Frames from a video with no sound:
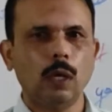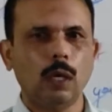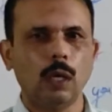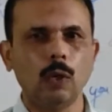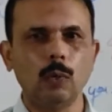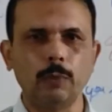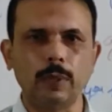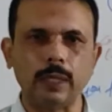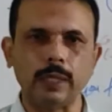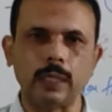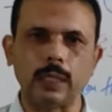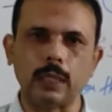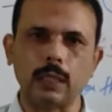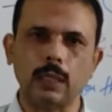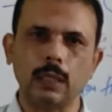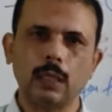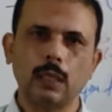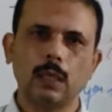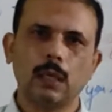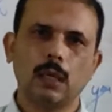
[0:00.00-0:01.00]
how many,
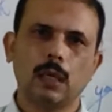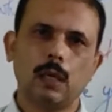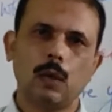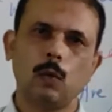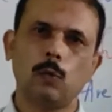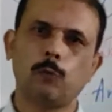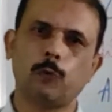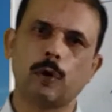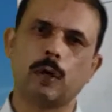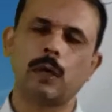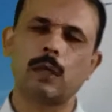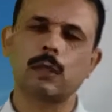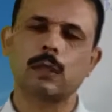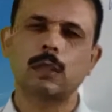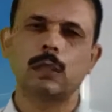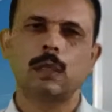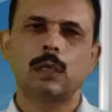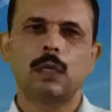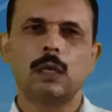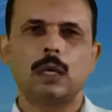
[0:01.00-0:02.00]
how far,
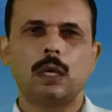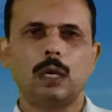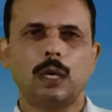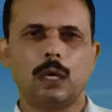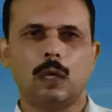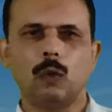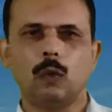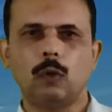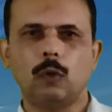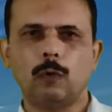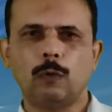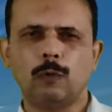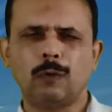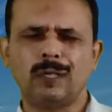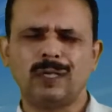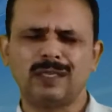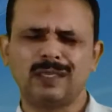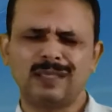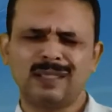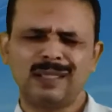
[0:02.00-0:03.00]
how
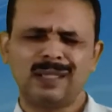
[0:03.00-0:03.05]
often.